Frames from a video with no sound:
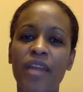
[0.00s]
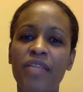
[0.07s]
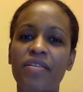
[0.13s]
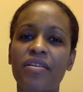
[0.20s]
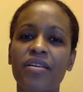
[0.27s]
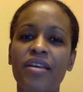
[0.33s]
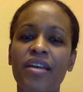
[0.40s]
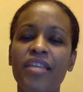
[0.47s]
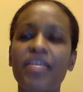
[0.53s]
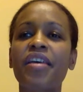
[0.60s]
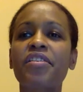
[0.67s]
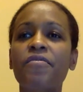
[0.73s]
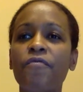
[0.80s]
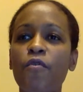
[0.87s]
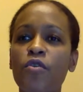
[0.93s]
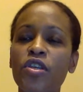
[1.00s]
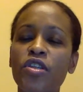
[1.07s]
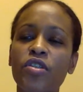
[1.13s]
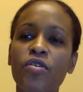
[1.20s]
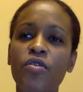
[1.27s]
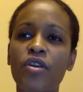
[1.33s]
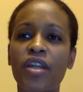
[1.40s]
better. Yes, phone
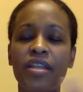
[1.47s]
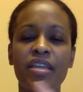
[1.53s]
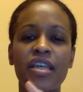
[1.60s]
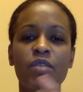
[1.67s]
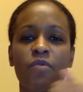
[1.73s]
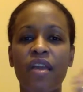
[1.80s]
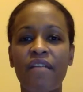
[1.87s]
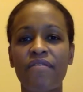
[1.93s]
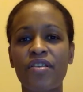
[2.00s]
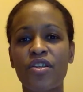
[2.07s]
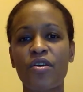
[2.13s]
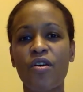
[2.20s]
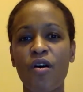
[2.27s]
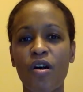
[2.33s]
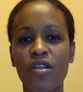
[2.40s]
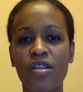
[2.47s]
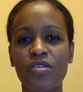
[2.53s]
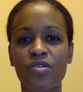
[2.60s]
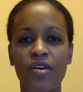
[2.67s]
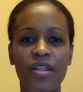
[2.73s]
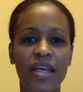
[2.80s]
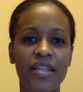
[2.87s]
is good, and yes, we have video calls and
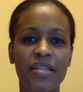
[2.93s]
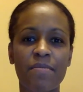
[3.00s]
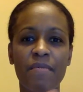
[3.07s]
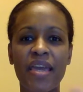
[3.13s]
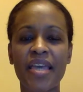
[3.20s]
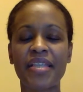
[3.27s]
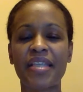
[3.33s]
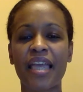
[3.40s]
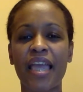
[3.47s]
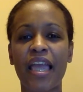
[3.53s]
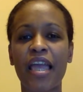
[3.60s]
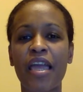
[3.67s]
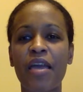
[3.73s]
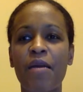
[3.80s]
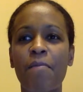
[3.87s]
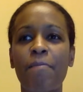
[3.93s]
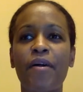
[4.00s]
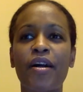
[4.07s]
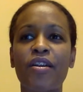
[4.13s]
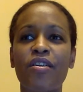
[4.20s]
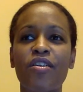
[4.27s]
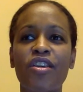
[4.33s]
so on, that's amazing,
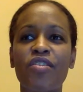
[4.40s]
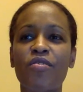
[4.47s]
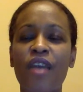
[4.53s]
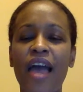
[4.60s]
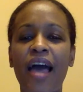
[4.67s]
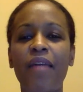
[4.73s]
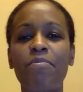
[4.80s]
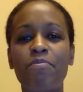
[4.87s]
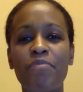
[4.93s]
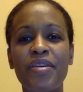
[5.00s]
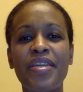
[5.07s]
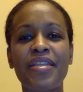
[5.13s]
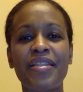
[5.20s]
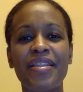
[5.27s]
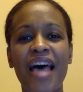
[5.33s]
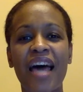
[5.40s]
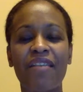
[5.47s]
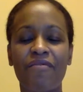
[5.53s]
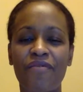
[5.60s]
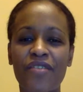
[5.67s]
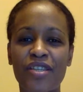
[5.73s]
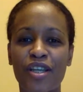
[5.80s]
but you can't beat
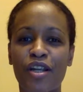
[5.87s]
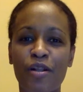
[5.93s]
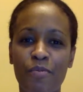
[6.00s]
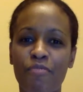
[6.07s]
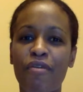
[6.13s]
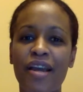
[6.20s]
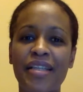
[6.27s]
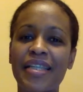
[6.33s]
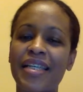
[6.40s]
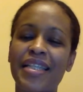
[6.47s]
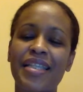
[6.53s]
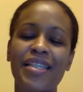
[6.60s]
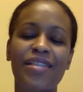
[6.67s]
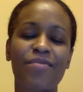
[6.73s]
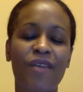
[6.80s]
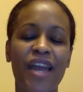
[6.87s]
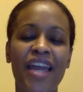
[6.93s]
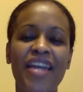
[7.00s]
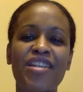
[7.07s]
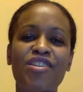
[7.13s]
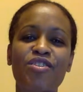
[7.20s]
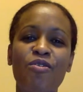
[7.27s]
that physical presence,
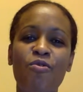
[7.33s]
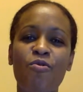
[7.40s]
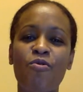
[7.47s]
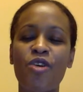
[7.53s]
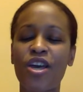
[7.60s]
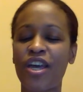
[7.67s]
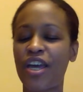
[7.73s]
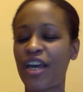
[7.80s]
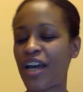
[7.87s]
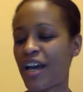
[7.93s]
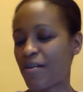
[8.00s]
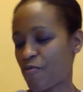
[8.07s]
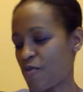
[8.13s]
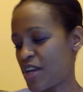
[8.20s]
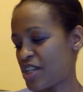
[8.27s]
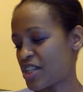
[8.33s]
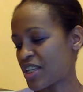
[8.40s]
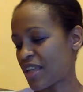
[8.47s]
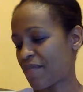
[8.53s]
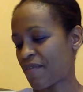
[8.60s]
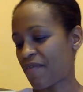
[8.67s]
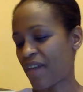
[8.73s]
right? So we
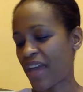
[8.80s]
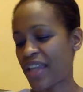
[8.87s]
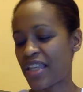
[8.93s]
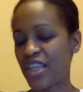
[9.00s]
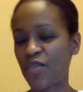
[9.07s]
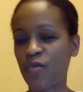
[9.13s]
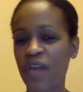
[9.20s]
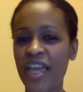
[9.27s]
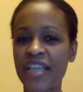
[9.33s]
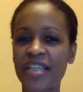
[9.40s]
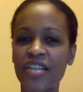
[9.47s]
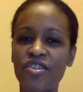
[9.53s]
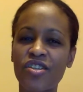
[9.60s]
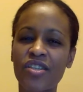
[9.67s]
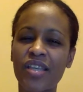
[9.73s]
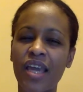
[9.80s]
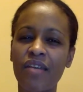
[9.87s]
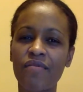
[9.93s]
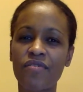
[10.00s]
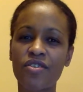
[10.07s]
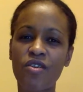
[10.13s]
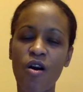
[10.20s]
just have to find these ways, and just kind
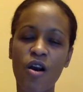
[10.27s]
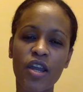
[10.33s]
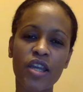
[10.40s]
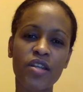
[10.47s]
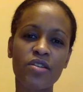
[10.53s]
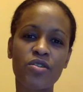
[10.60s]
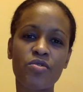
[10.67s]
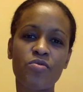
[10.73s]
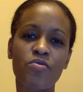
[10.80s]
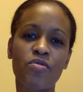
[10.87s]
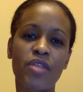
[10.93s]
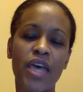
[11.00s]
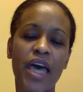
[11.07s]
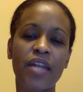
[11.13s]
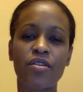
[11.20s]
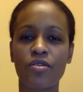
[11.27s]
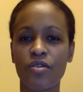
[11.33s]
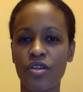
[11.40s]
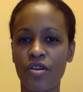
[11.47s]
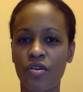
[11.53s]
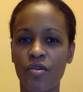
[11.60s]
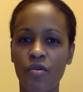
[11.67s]
of talking to that,
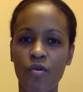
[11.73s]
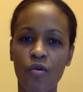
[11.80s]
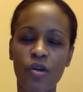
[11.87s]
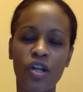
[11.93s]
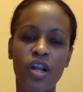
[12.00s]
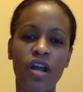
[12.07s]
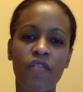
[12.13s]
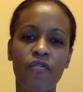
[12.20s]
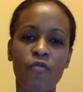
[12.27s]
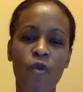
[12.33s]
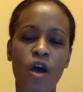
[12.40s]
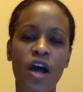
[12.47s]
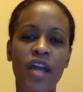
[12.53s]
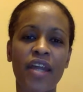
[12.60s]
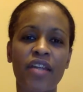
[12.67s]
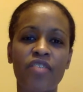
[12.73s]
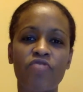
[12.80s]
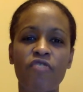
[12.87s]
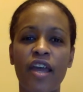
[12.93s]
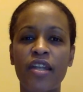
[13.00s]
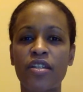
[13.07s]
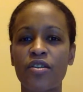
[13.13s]
you know, older loved one and
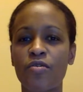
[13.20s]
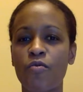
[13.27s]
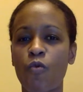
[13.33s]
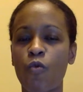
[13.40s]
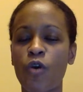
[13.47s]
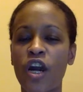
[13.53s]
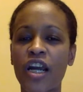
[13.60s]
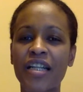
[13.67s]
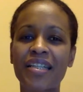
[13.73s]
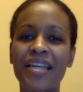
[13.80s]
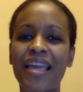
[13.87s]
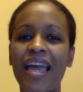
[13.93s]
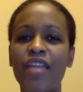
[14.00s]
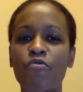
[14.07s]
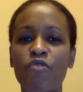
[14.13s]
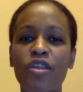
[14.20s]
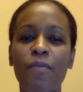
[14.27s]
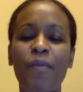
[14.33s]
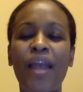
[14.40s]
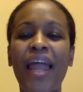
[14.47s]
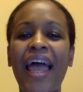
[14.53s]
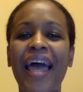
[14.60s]
trying to work together with a
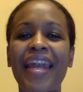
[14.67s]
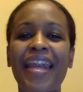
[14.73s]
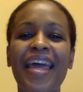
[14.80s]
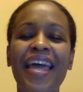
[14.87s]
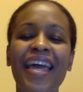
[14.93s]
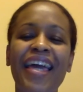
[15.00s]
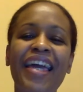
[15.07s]
plan,